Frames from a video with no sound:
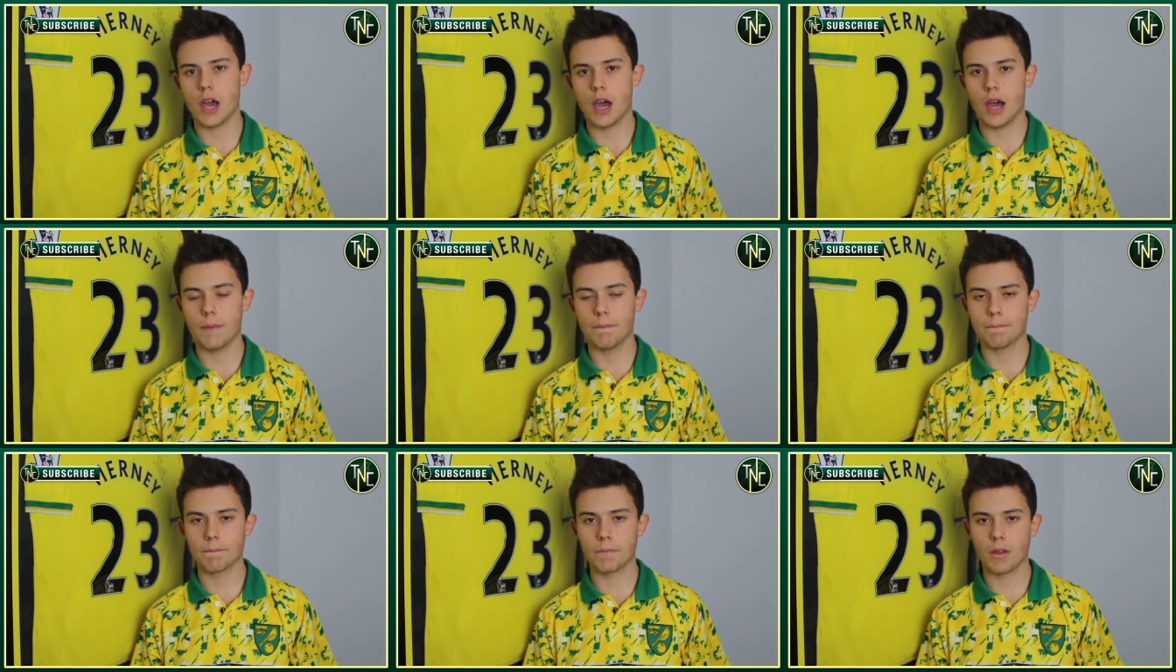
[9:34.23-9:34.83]

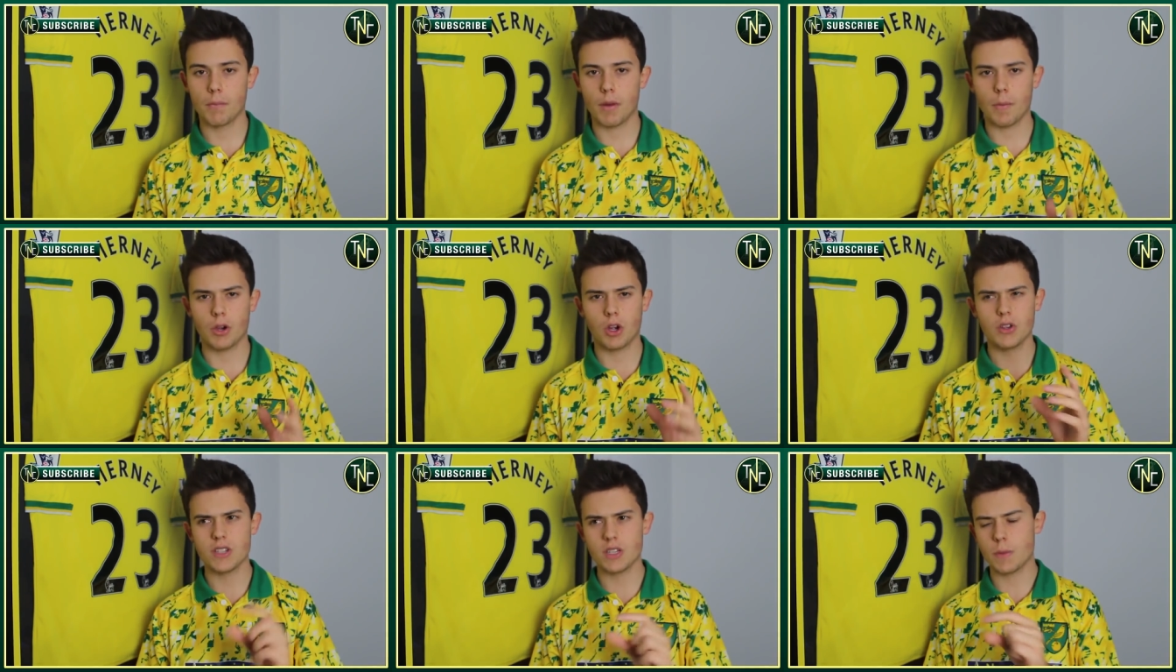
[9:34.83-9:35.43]
But
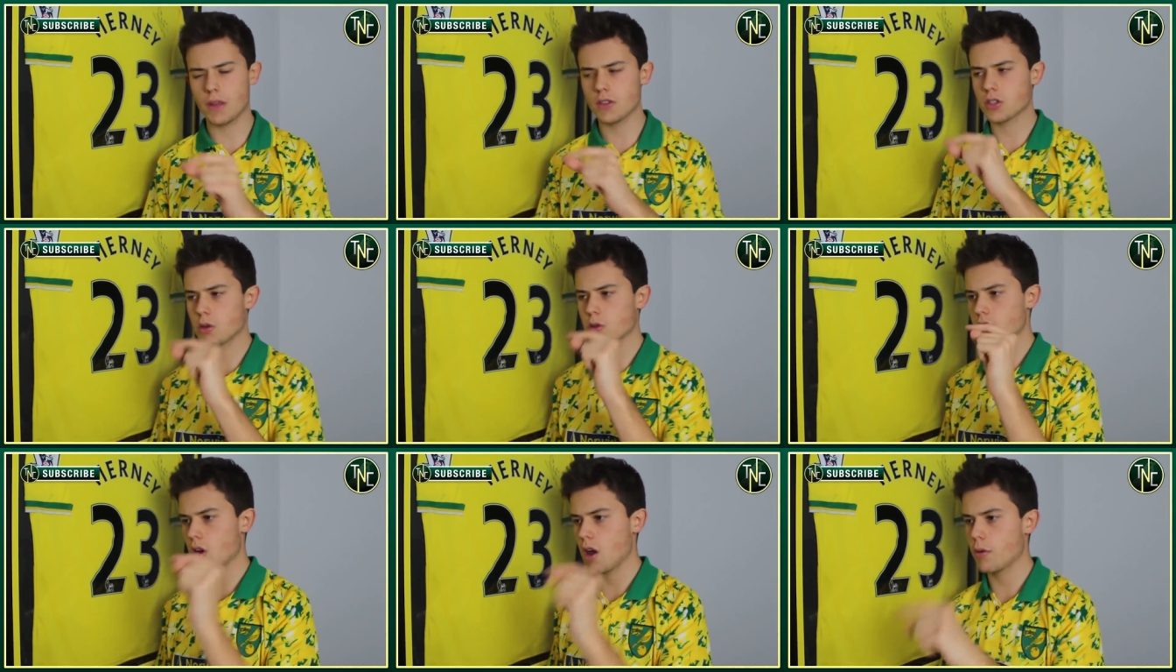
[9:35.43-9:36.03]
because it's been
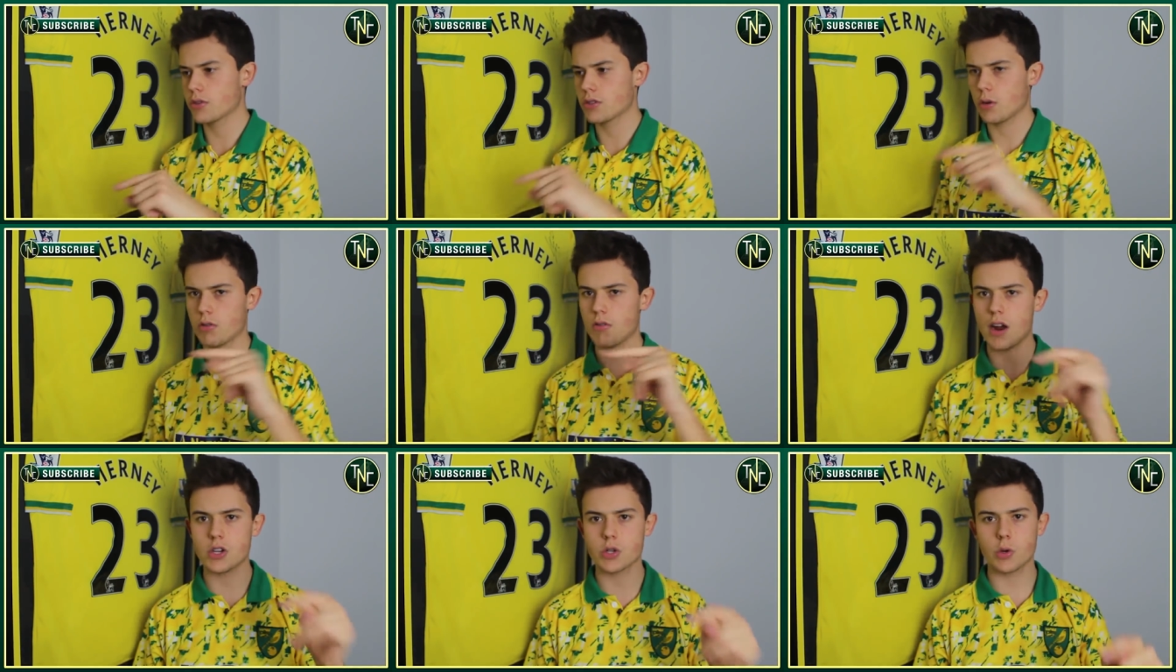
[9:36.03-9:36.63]
so slow and so
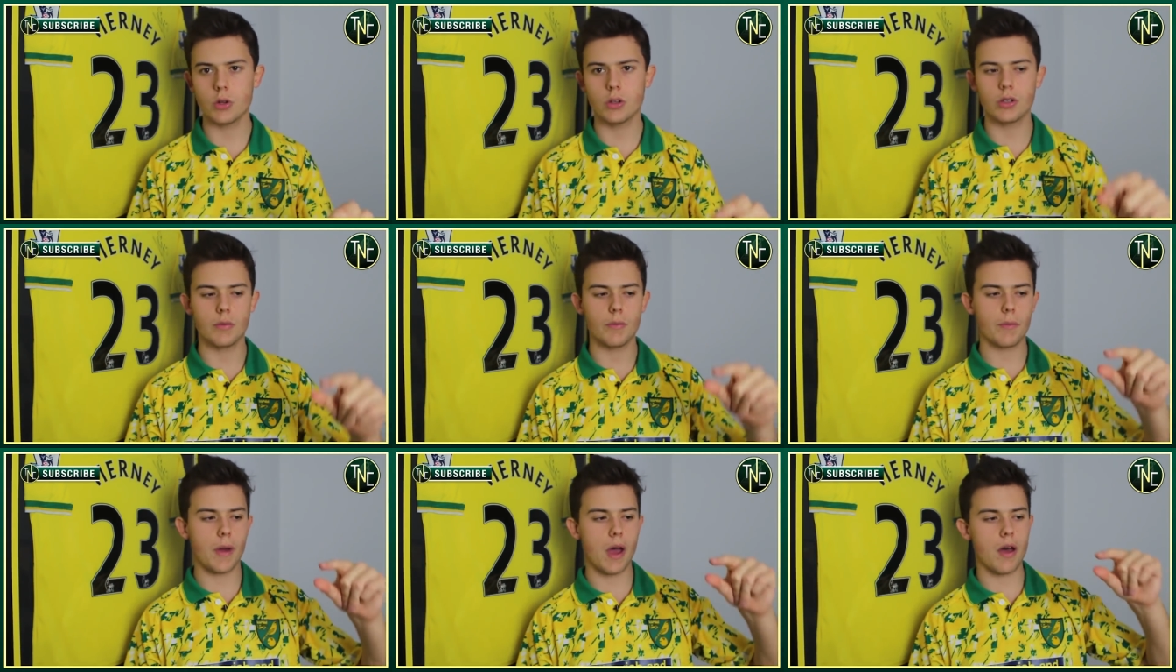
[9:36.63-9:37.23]

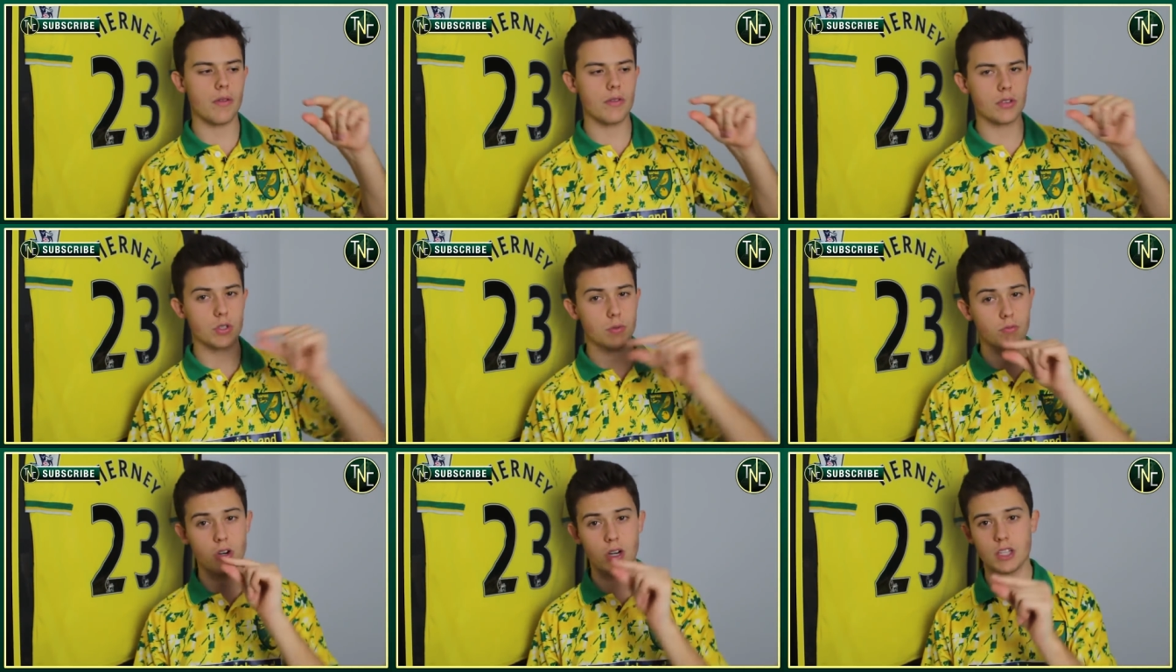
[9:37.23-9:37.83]
gradual,
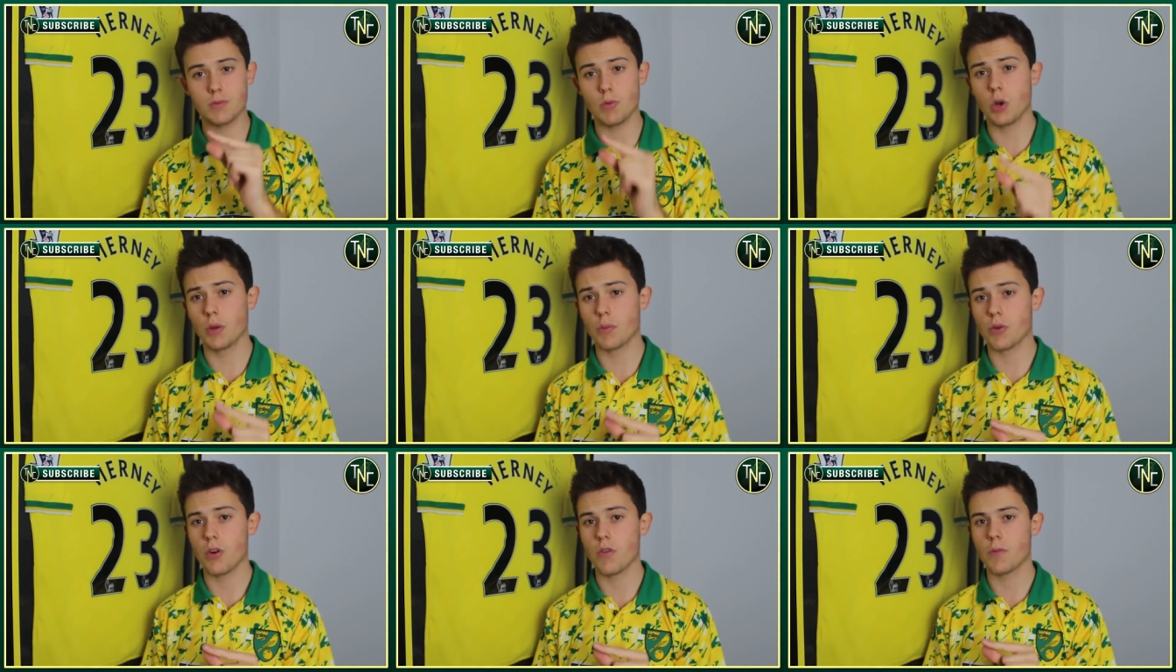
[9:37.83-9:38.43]
but really small
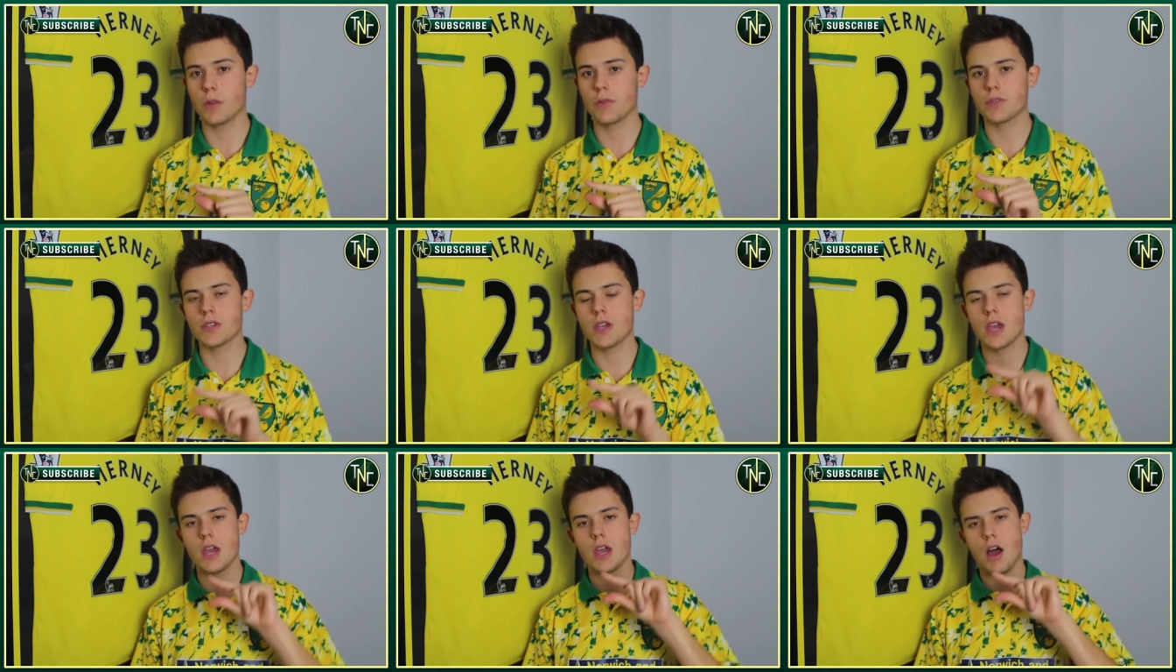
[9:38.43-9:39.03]

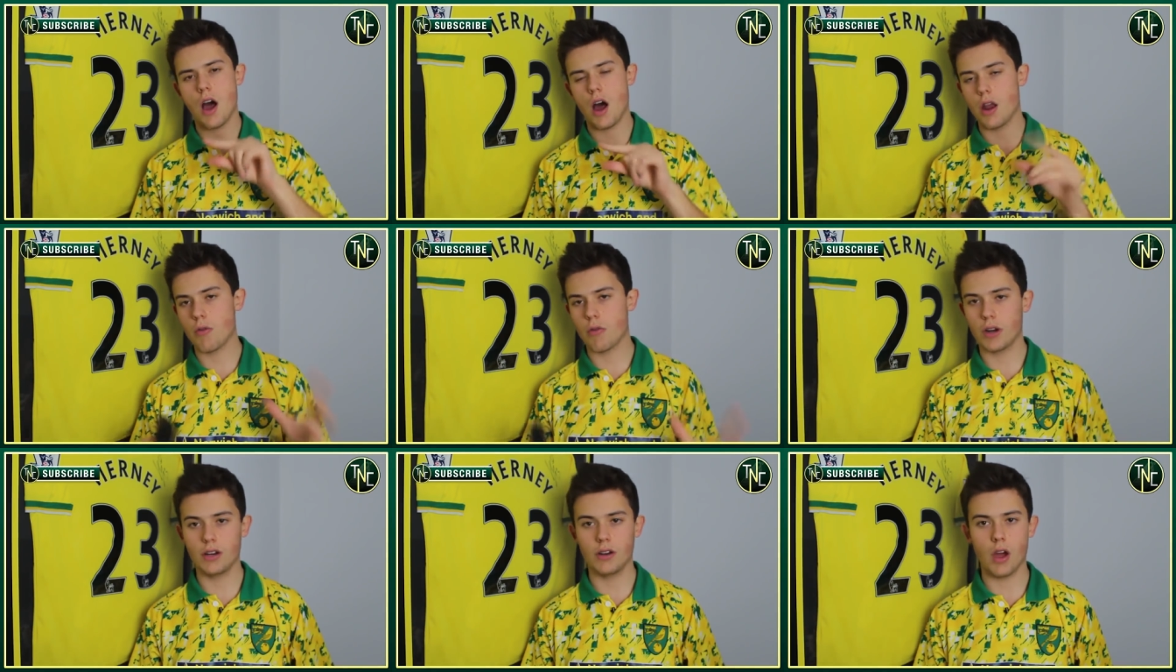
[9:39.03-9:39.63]
improvements, I
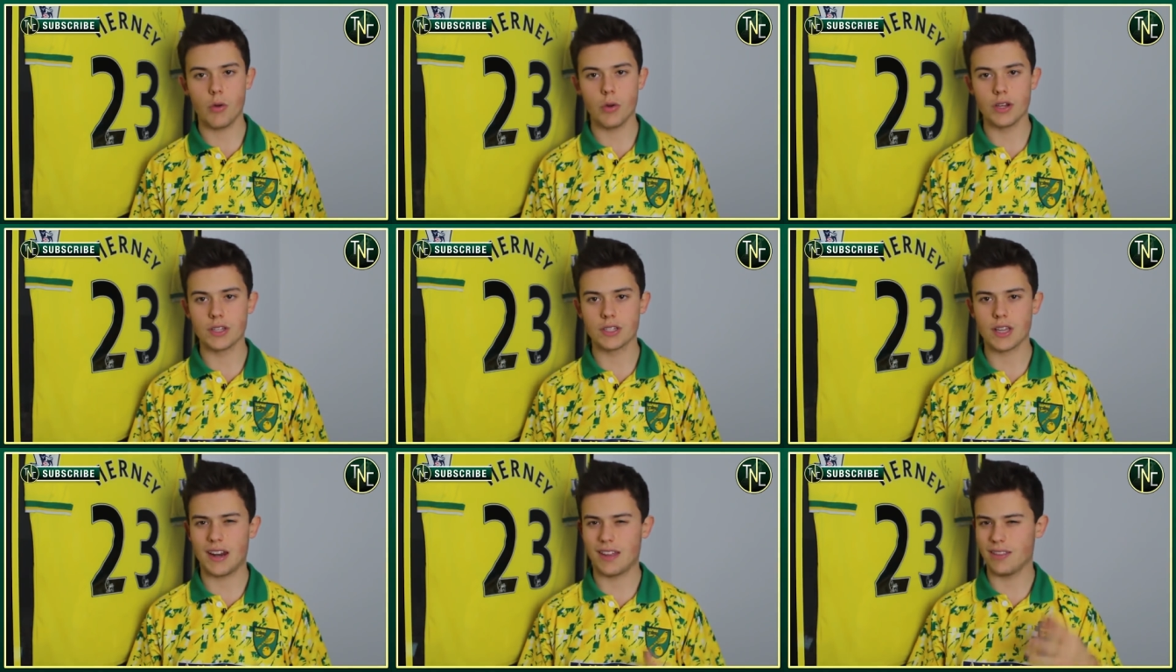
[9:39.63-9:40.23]
don't really
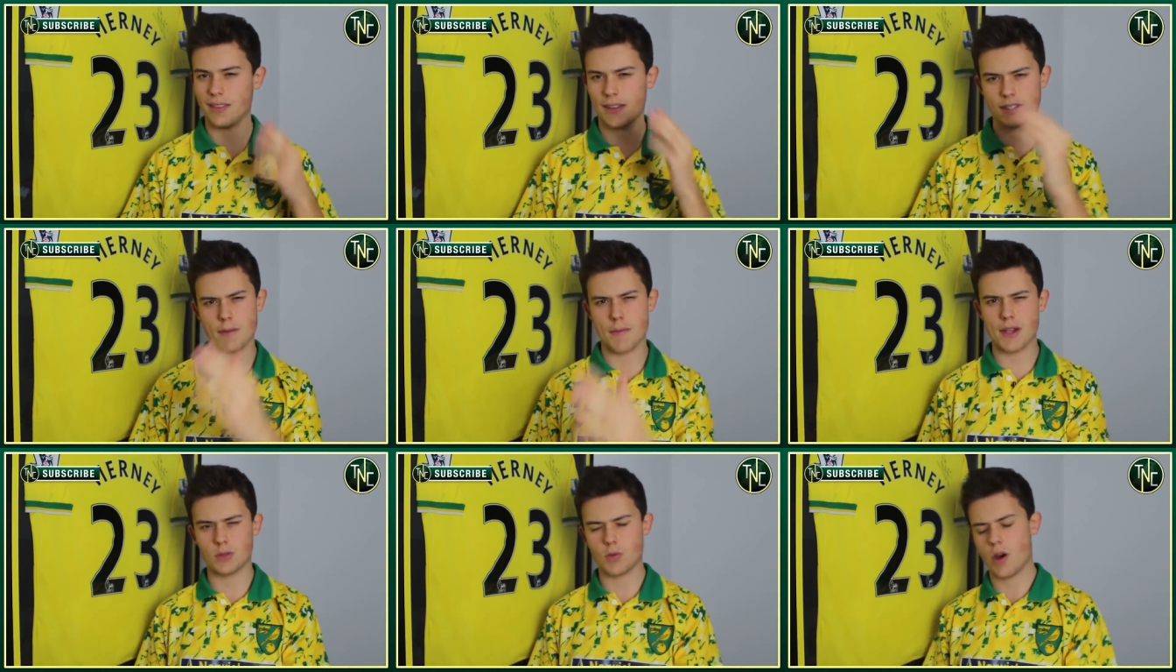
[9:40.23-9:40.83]
notice. And I think that's
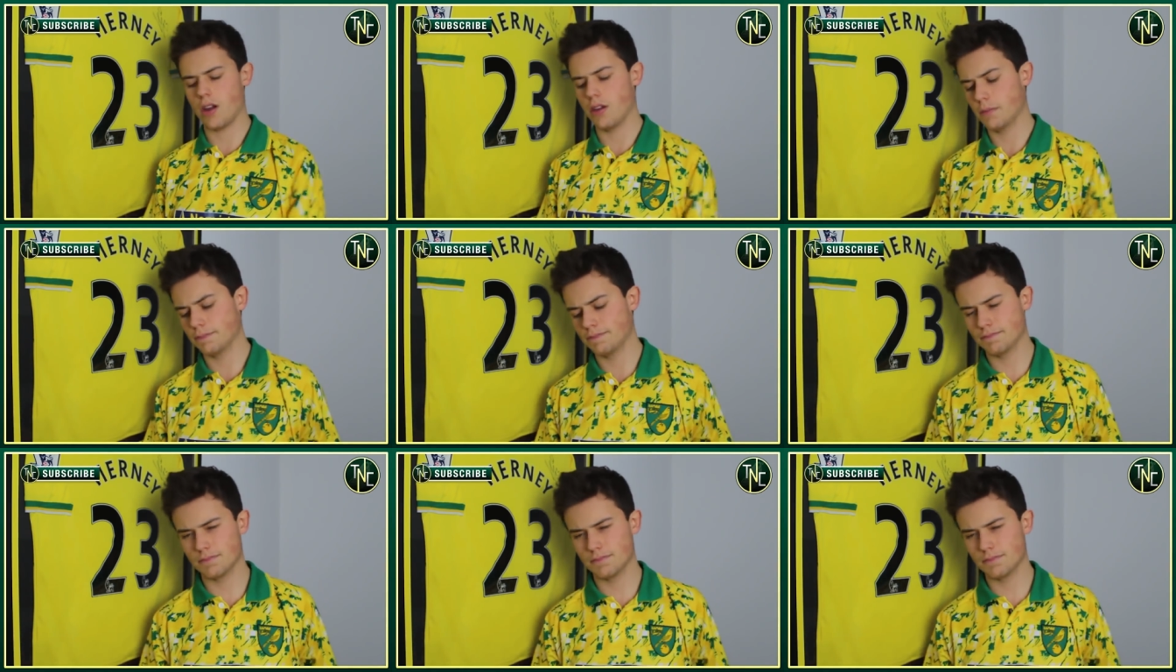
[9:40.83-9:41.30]
the best way.